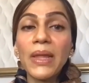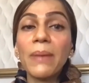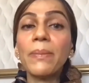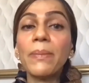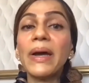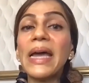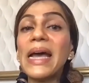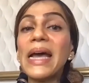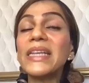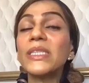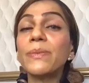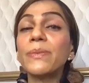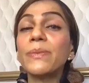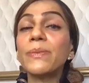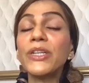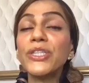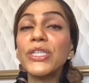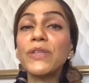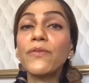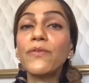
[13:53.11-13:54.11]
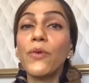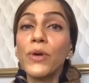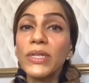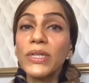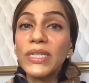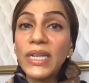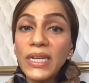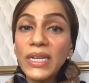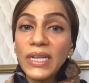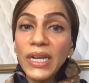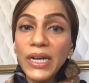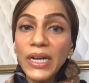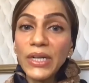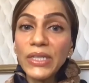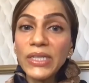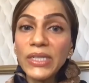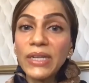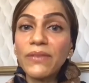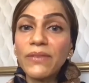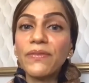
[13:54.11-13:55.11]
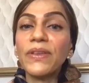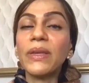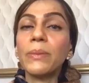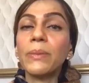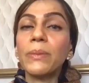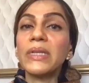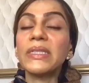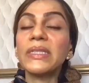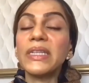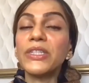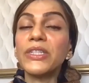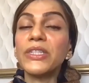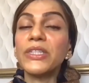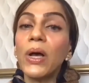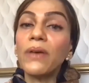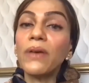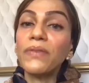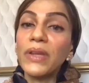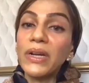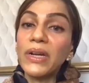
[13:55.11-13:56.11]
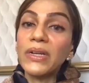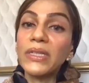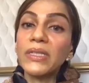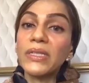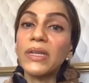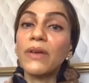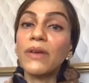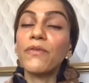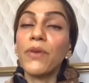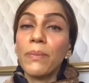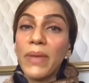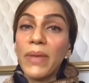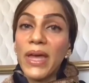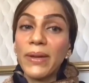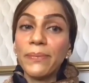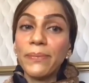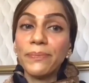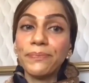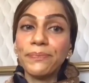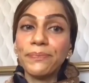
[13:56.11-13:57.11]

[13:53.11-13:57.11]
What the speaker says: by as much as 14 years in females and 12 years for men.